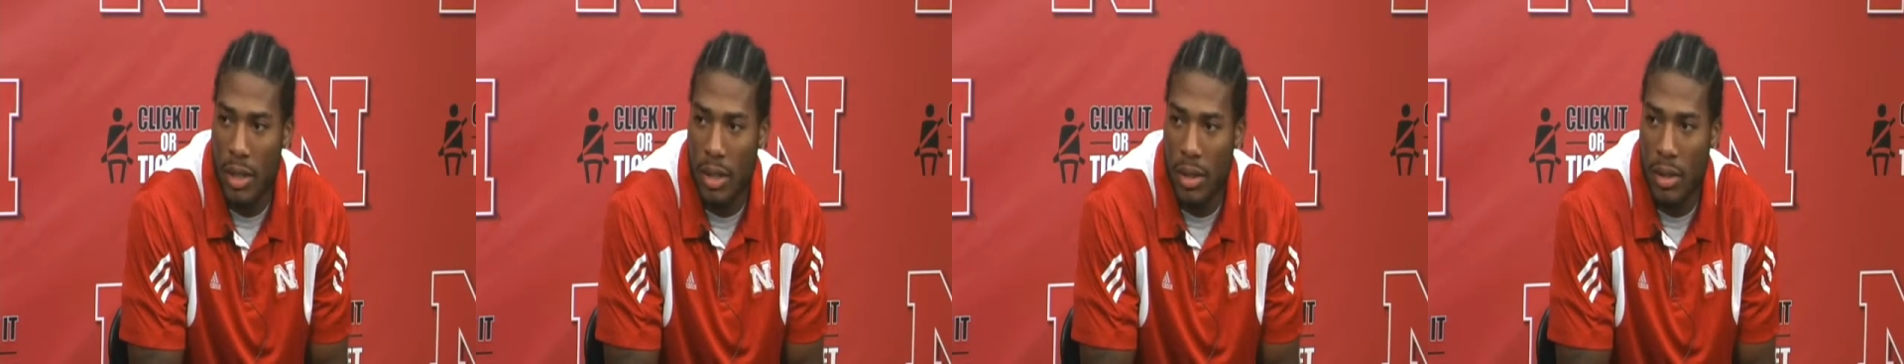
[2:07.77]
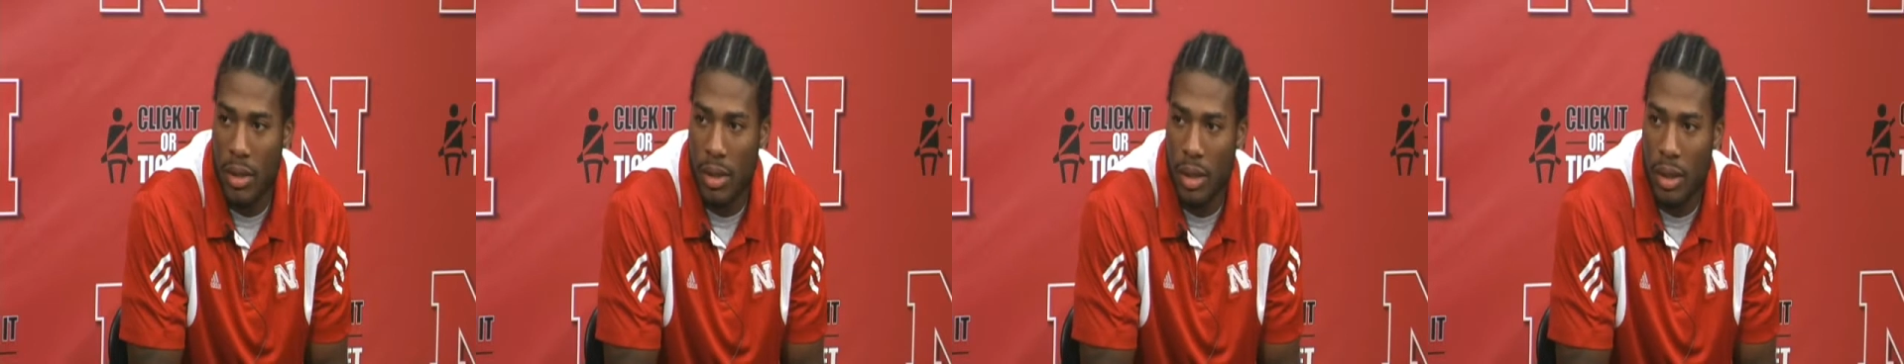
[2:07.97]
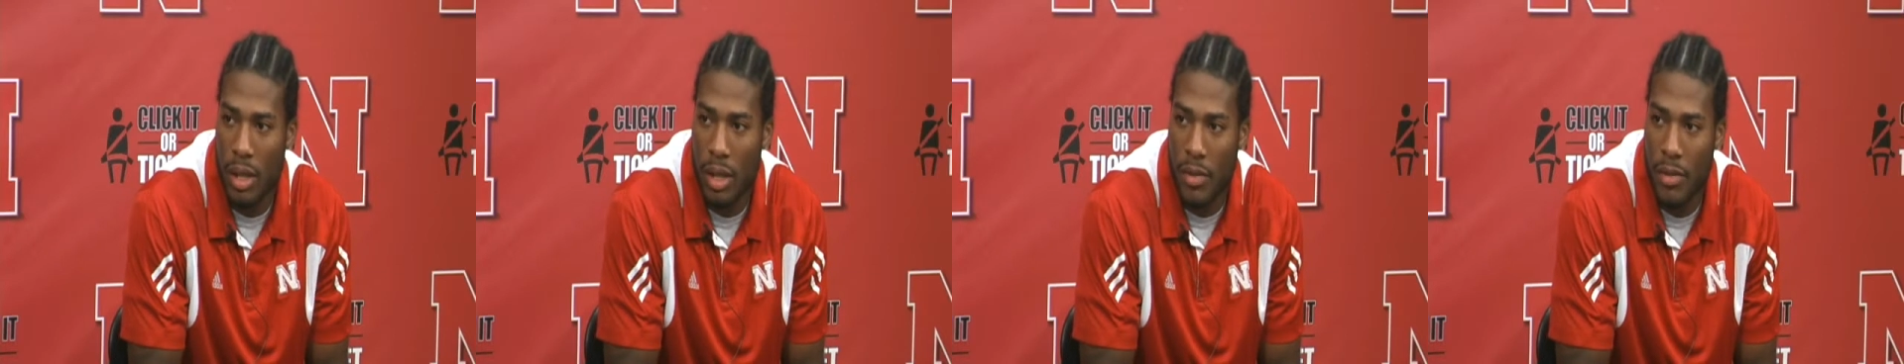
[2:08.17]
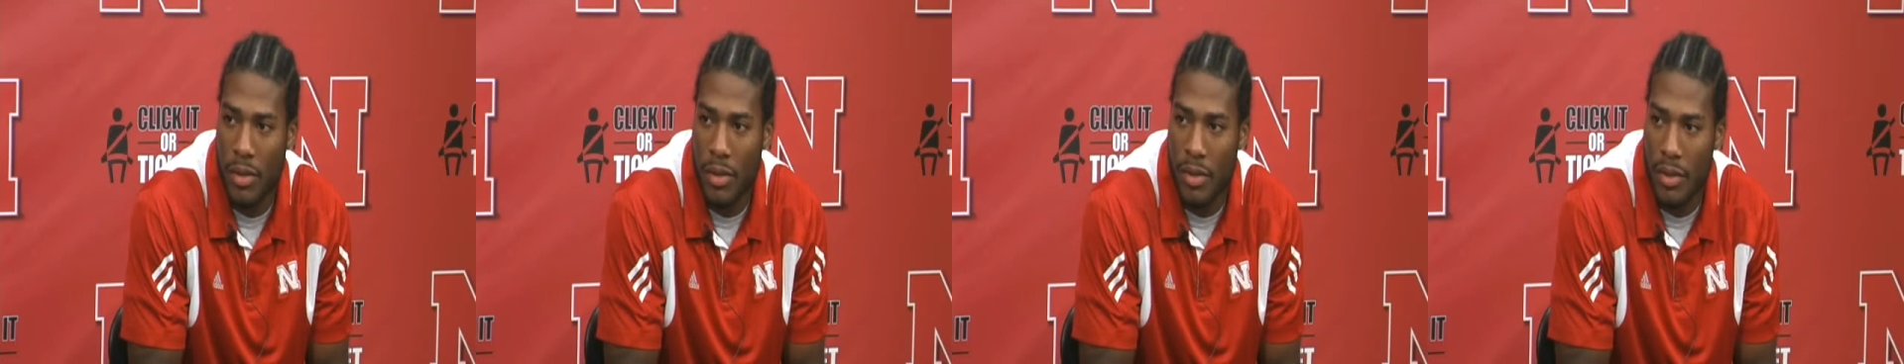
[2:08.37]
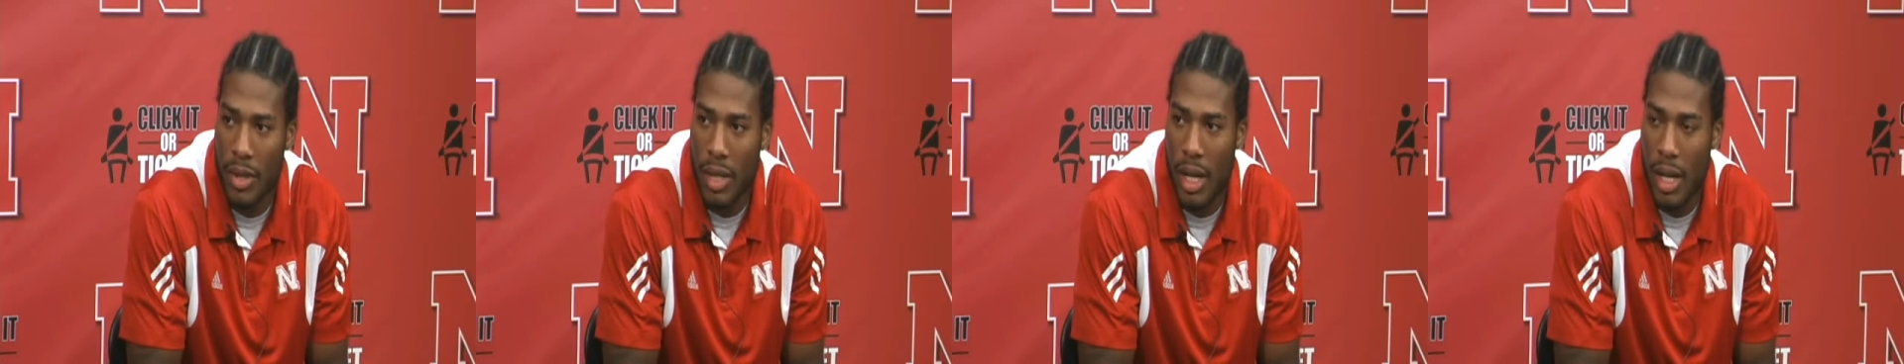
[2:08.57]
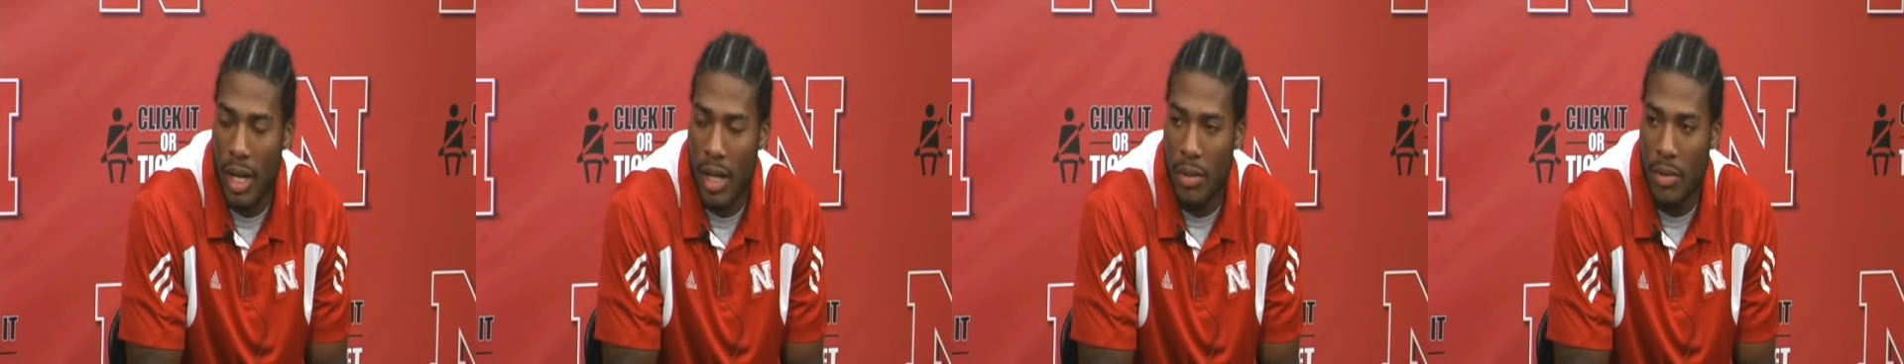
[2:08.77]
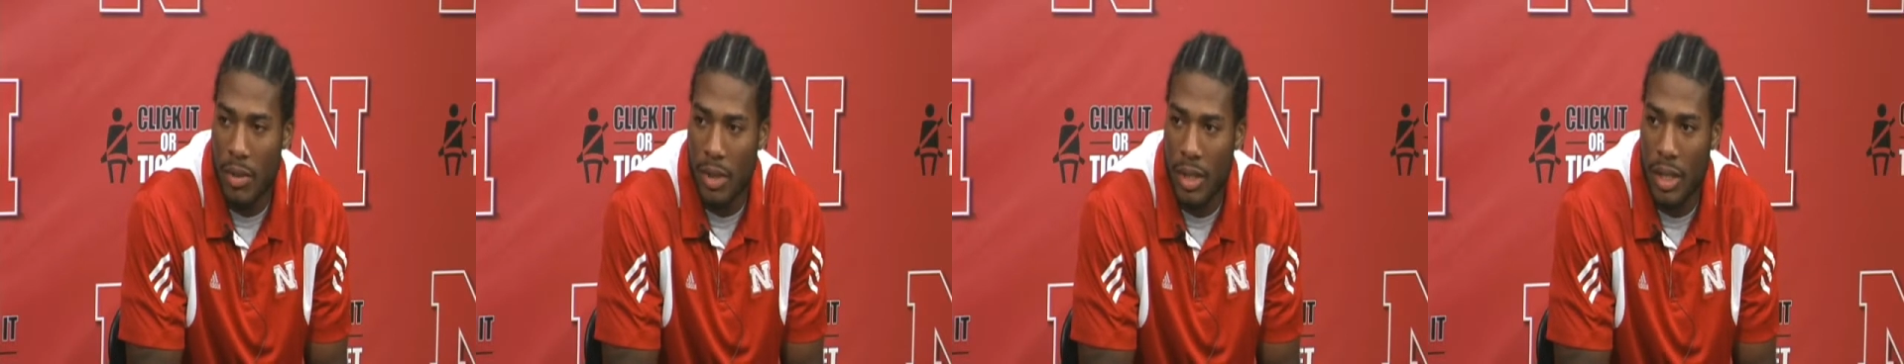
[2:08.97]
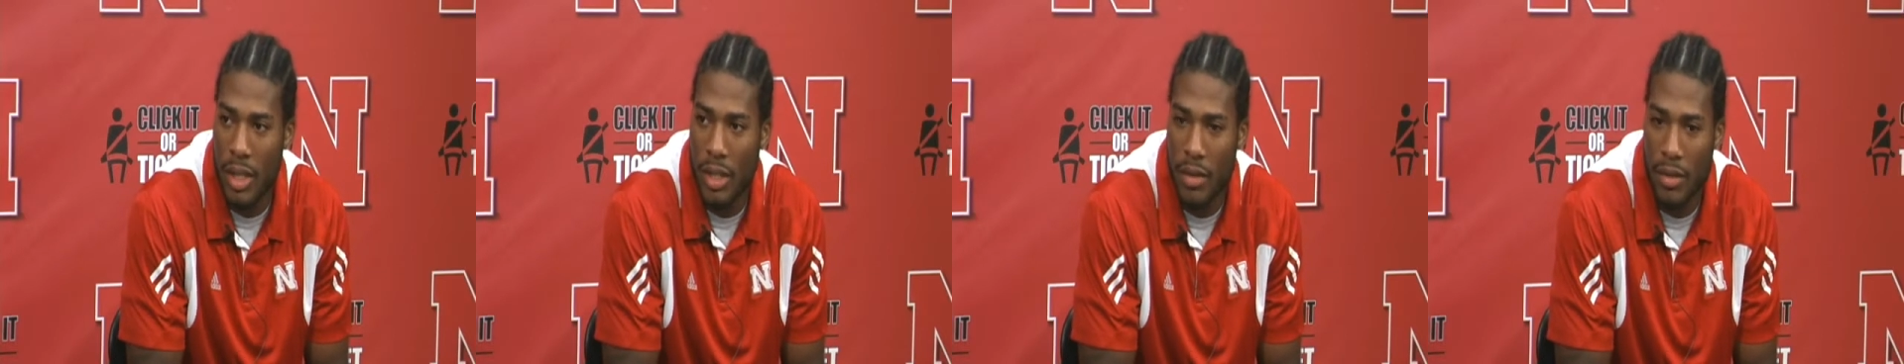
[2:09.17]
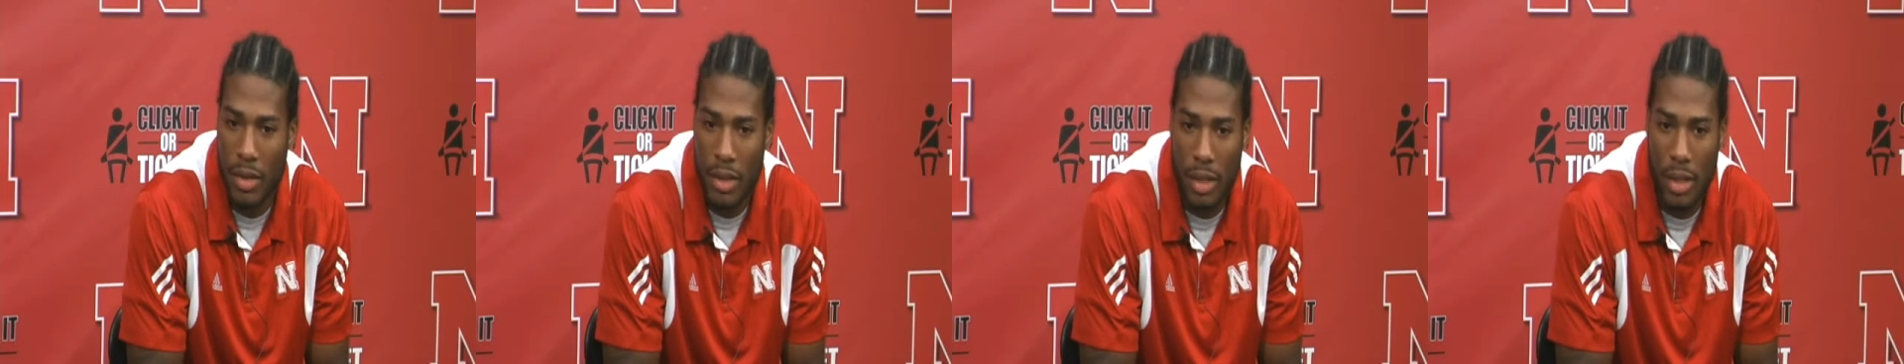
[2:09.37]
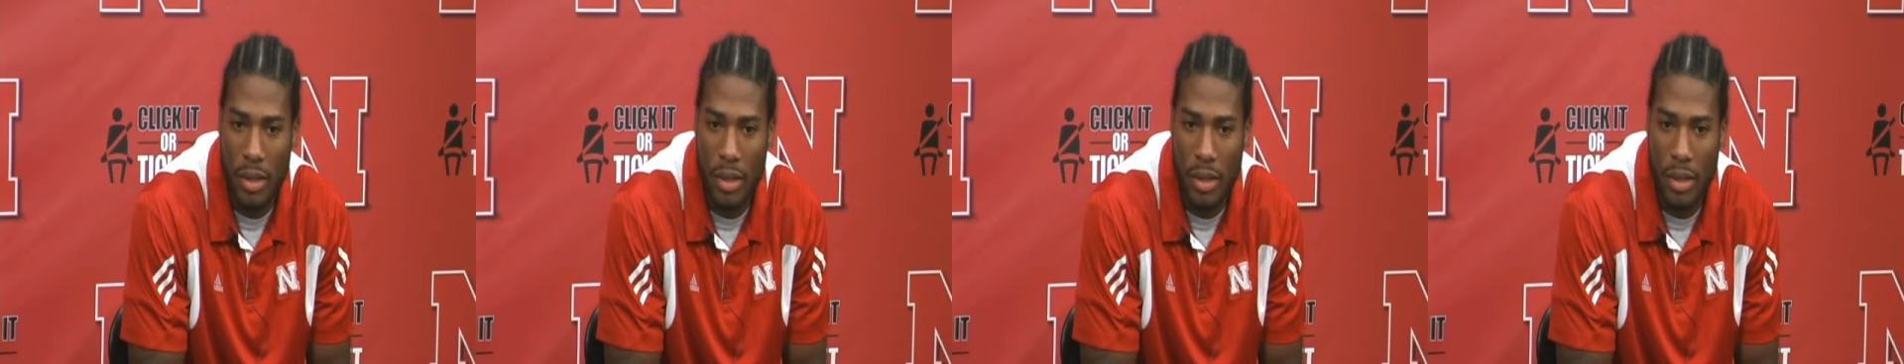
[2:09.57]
though on the offensive side as receivers.